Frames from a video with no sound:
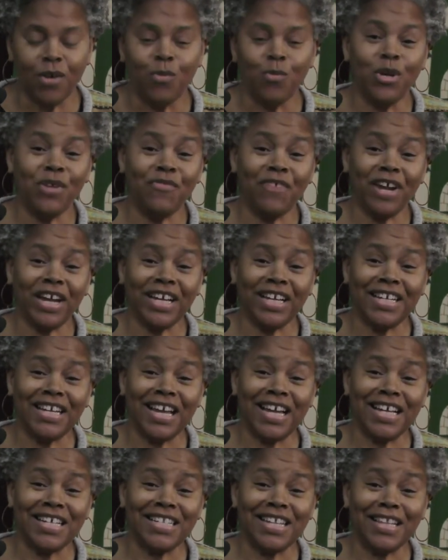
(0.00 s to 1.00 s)
we
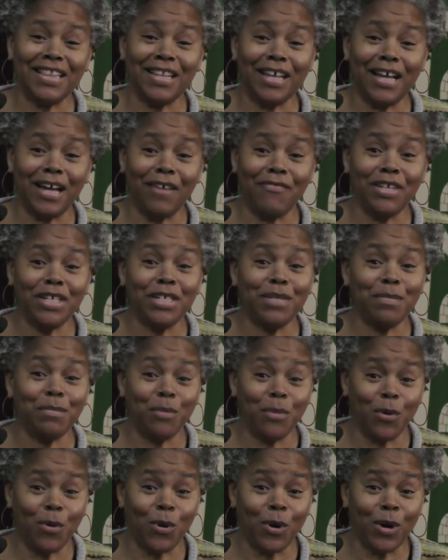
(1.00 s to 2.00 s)
recognize that love is
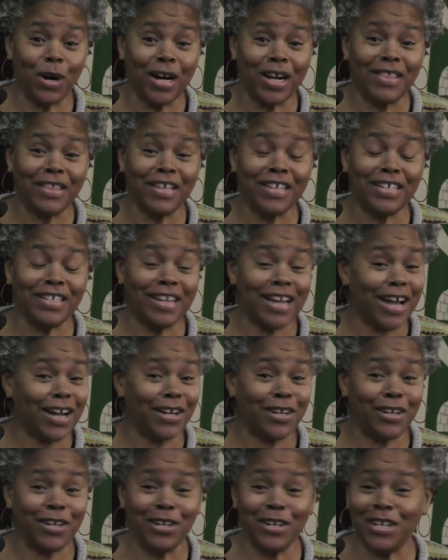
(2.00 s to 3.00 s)
more than a
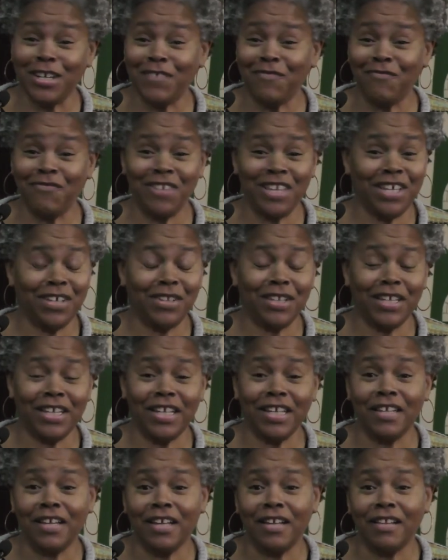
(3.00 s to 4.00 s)
good
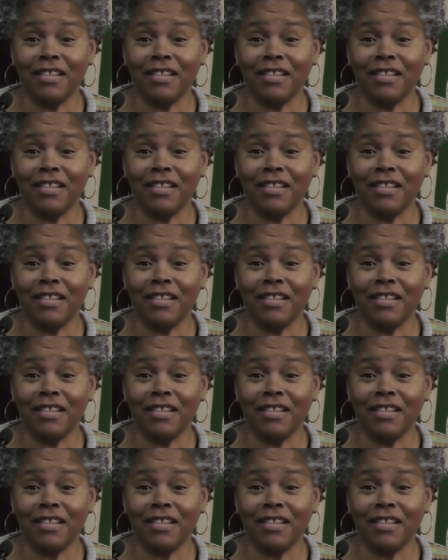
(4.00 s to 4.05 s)
feeling.